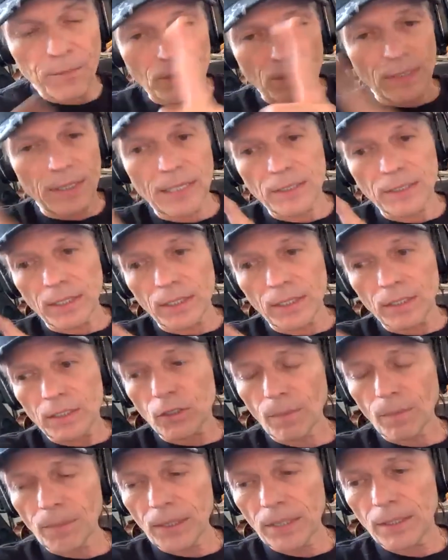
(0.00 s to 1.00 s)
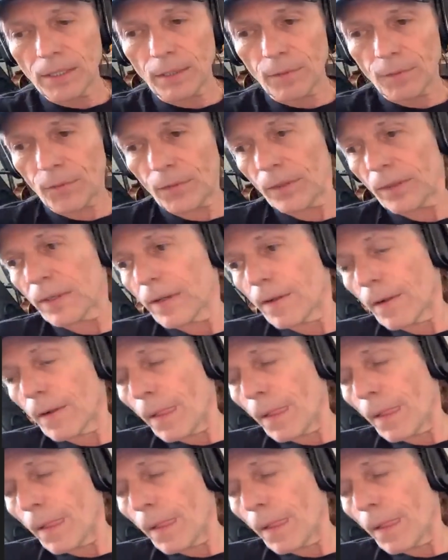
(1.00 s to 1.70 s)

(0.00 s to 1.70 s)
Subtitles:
is something different,